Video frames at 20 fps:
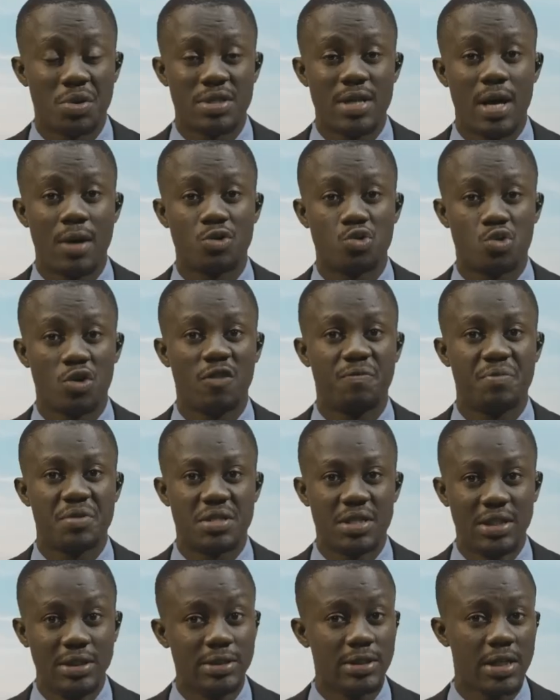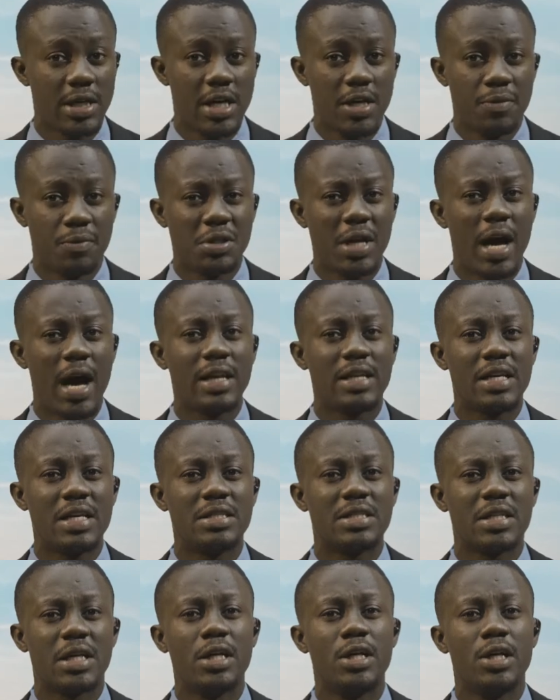down 12%, but had
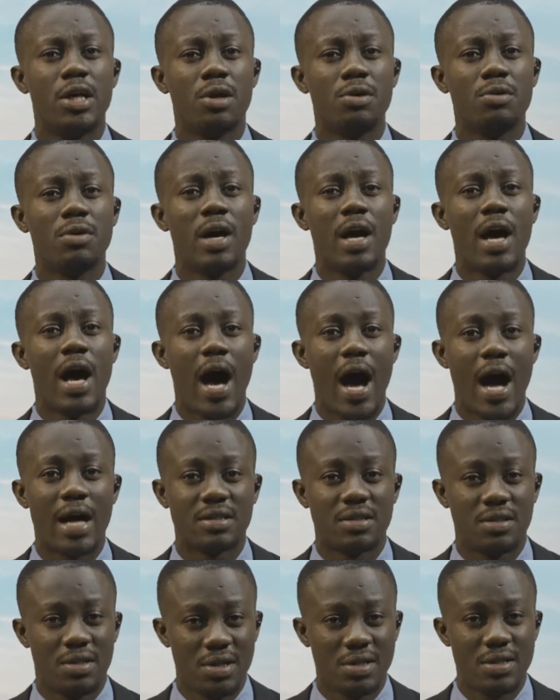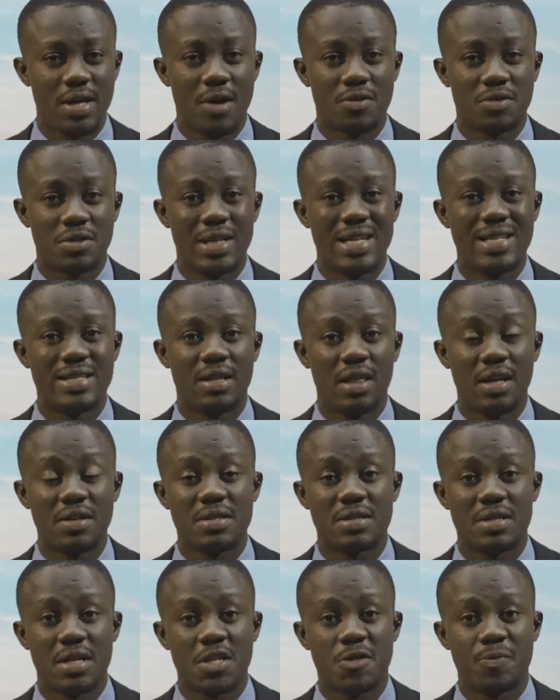hit a low at
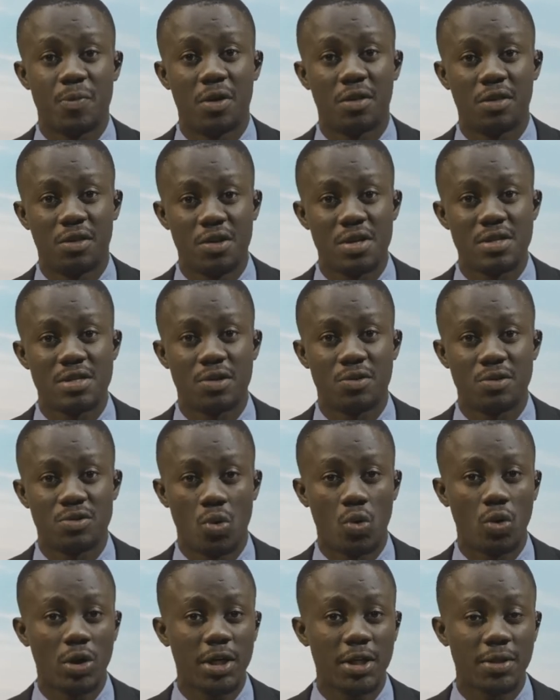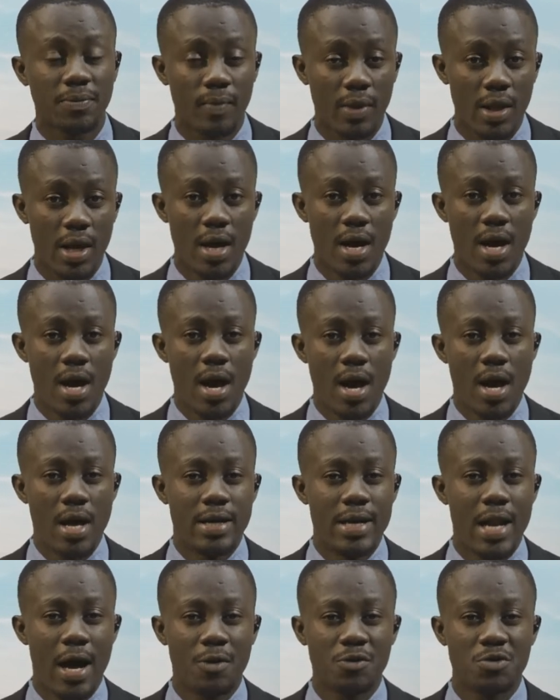$3,036.30.
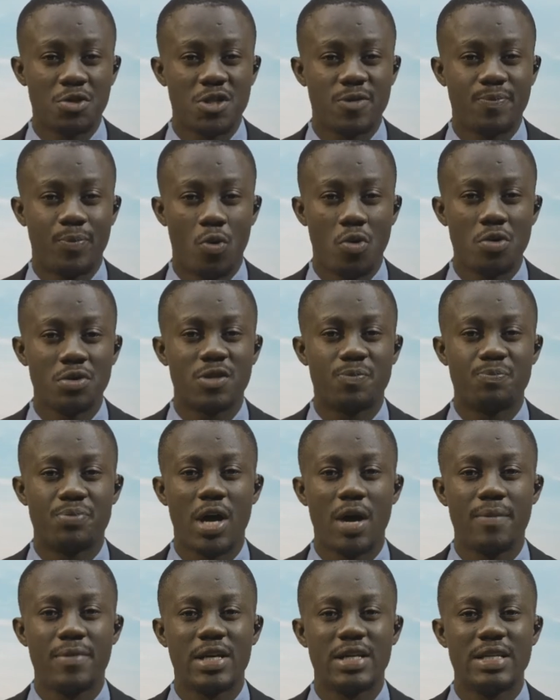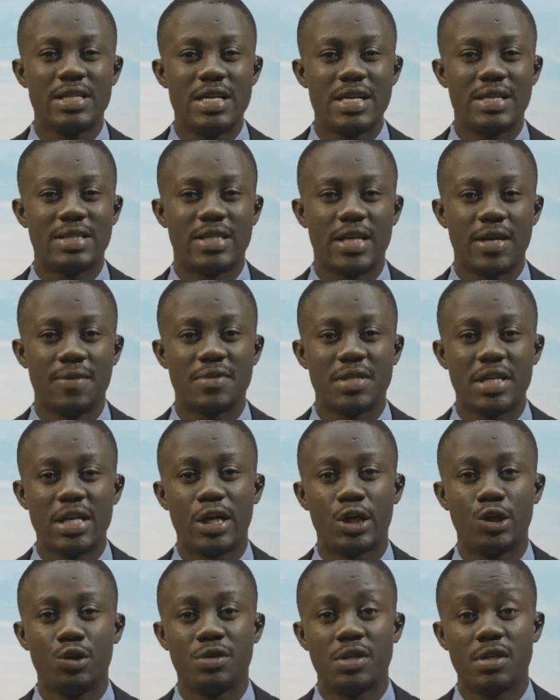Now to sport, Premier League teams
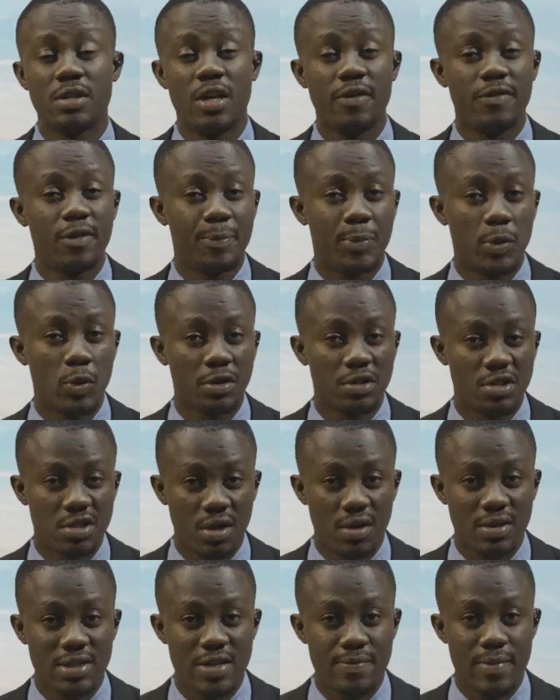including Liverpool, Chelsea,